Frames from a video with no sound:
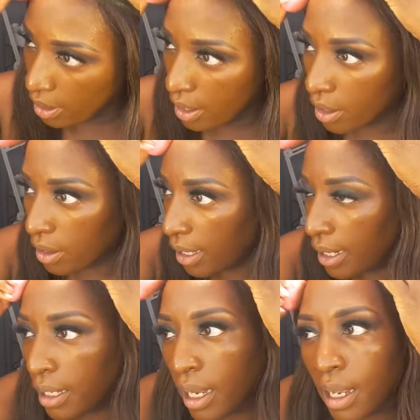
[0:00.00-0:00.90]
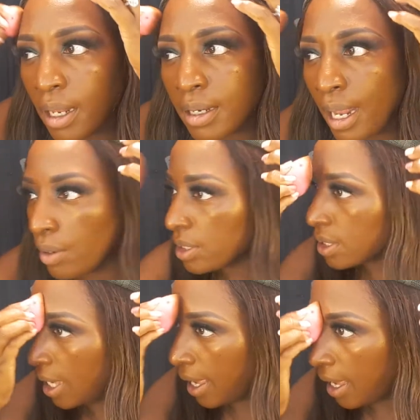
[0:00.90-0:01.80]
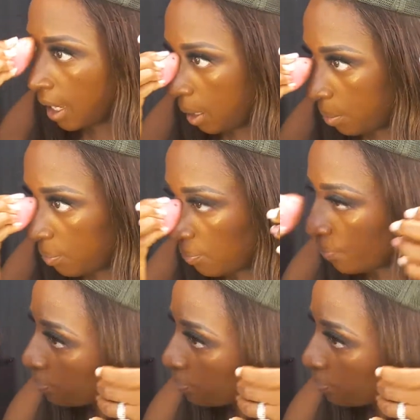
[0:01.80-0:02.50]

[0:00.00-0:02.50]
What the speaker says: the hairline. Now it's time